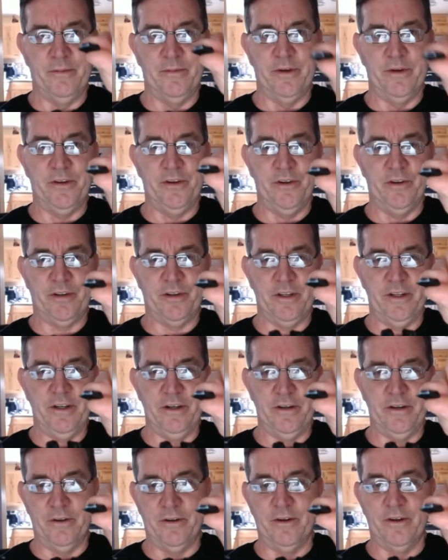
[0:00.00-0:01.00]
But you
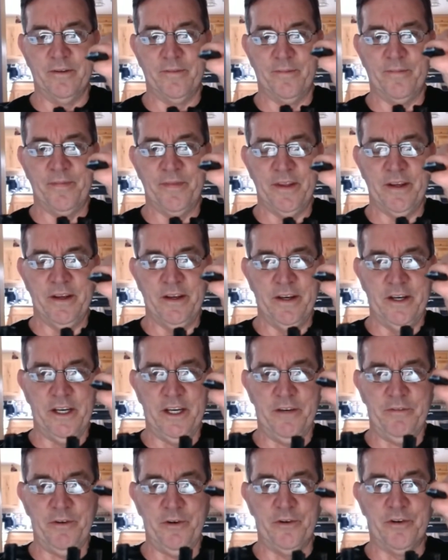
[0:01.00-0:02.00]
still,
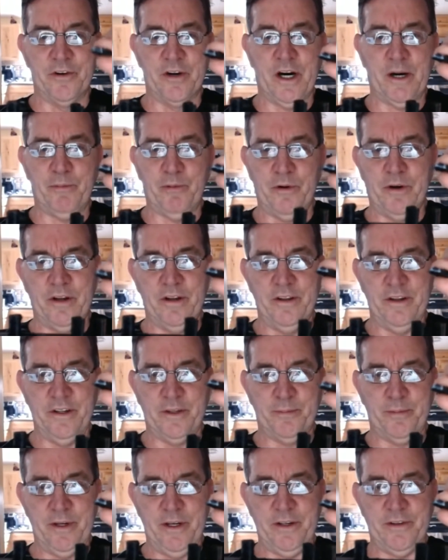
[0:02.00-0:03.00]
if you drop one of these
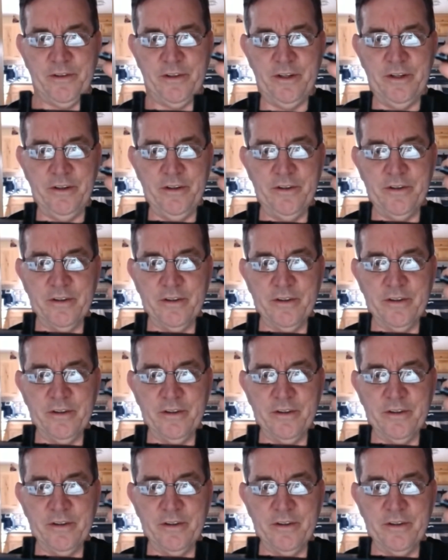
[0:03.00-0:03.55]
pieces